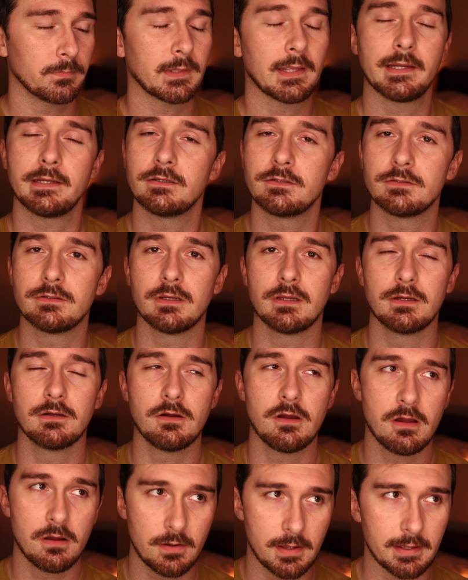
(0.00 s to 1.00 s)
I can,
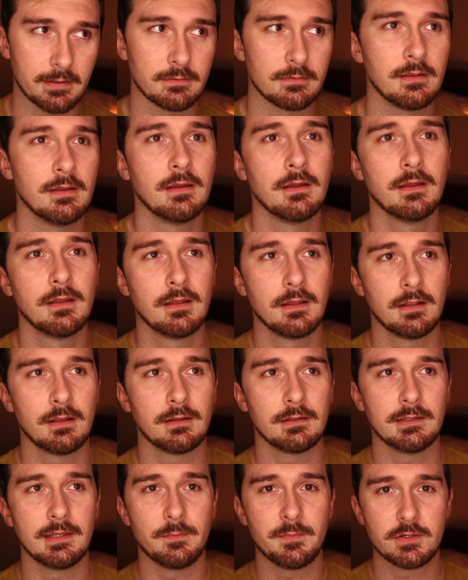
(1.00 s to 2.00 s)
okay.
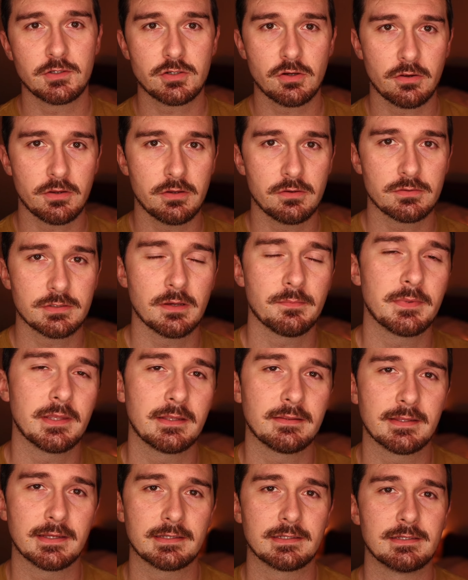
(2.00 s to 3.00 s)
Let me show you
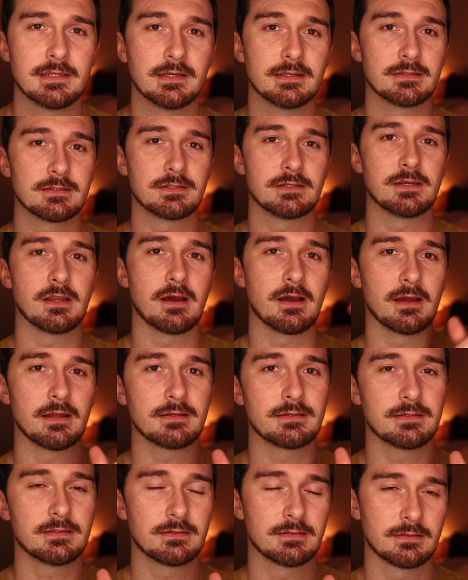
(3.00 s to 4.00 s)
something that does
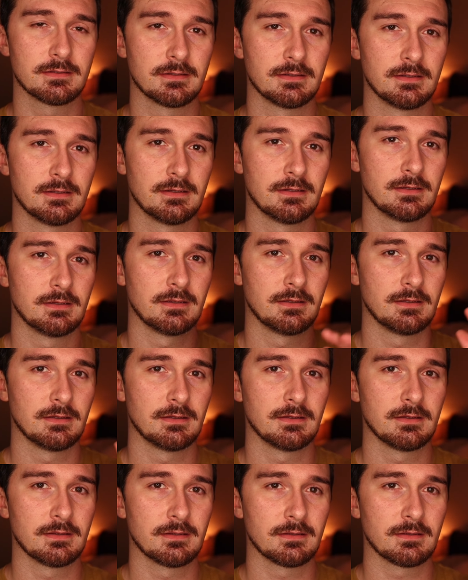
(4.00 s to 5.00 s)
not
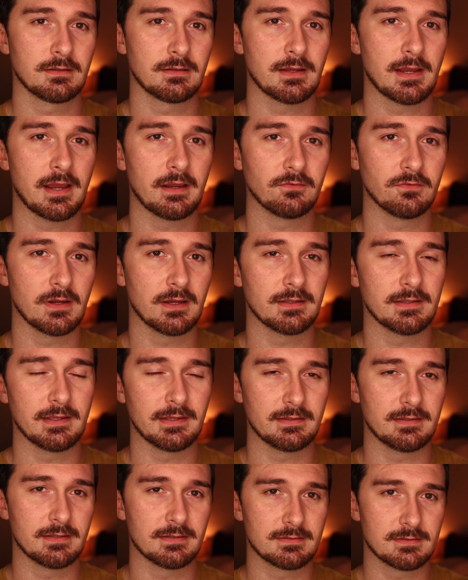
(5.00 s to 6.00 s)
have,
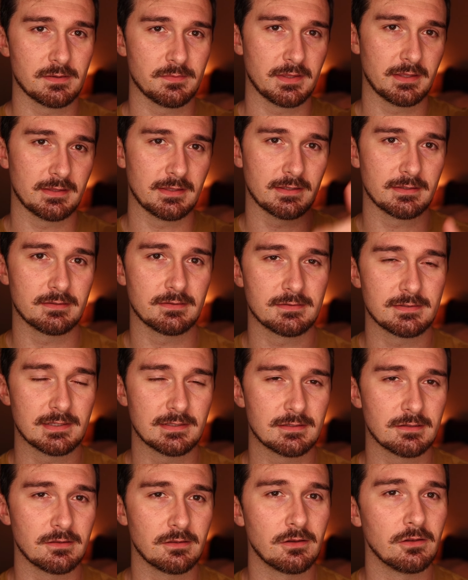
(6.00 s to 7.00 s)
like, that's something that
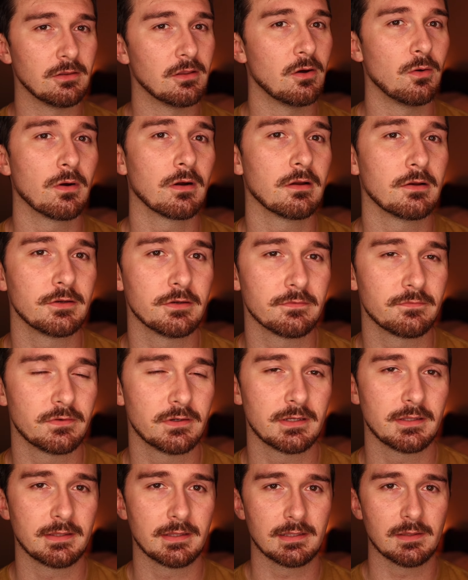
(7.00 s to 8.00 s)
sits a little lower on your
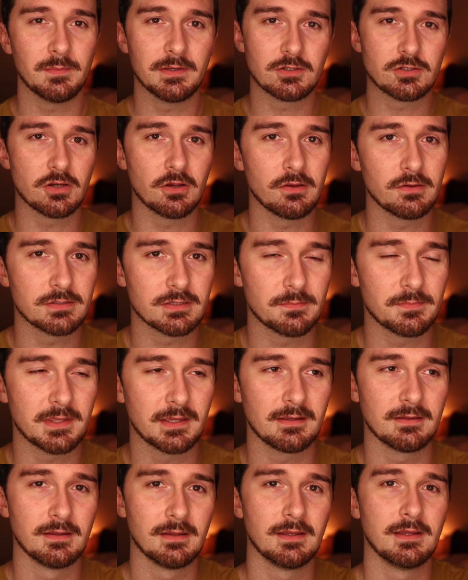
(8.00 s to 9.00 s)
foot, and then let me show you
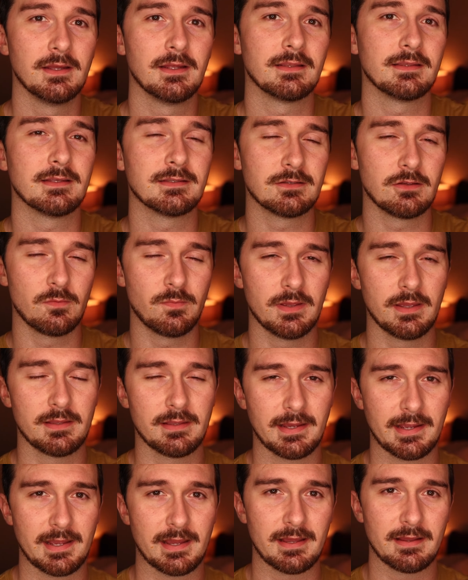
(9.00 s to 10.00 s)
something that's a little bit
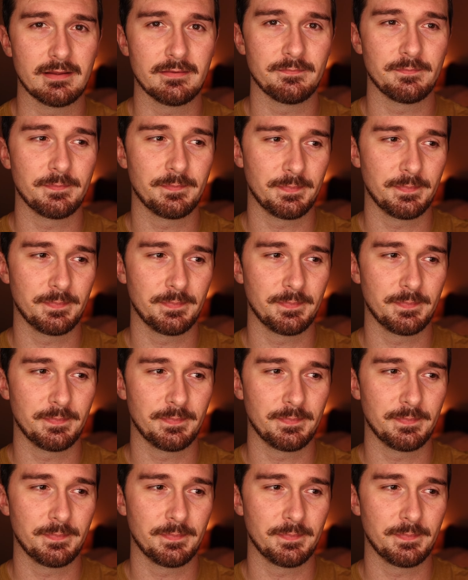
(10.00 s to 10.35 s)
like a,